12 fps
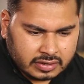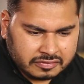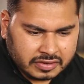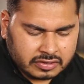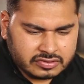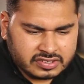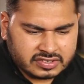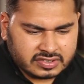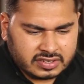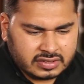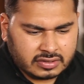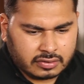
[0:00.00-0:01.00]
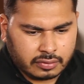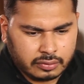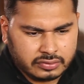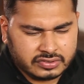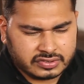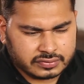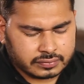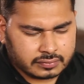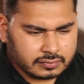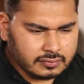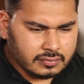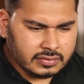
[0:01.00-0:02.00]
If I could just see the roads
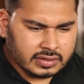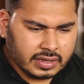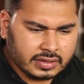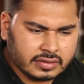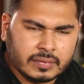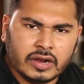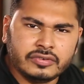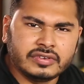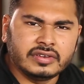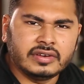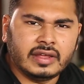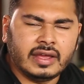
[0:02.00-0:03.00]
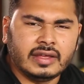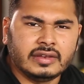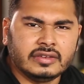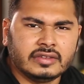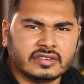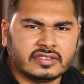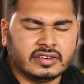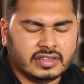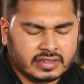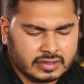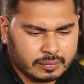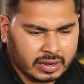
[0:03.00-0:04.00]
and the mountain and the
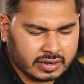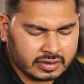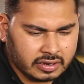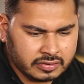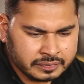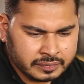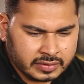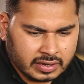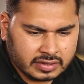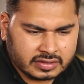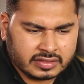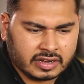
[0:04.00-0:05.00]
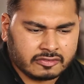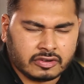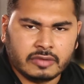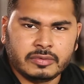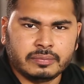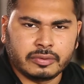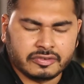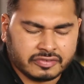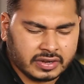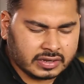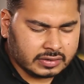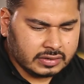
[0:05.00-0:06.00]
city in the background, I think that would have been
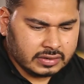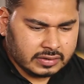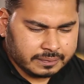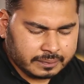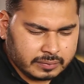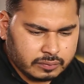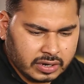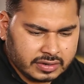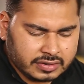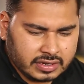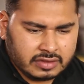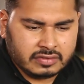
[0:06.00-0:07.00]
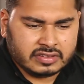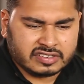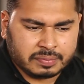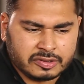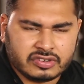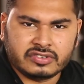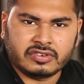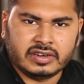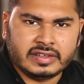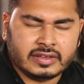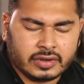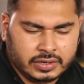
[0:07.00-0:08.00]
perfect. But even this picture is
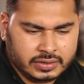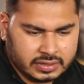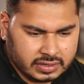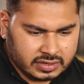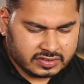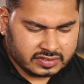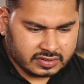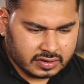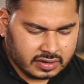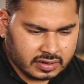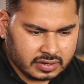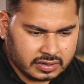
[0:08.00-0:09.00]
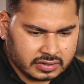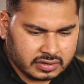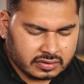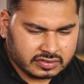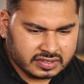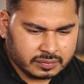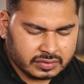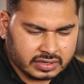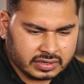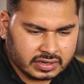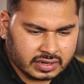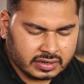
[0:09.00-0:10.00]
really great. It's you know,
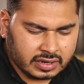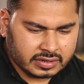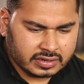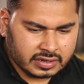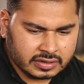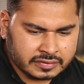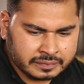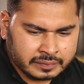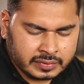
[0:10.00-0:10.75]
something that can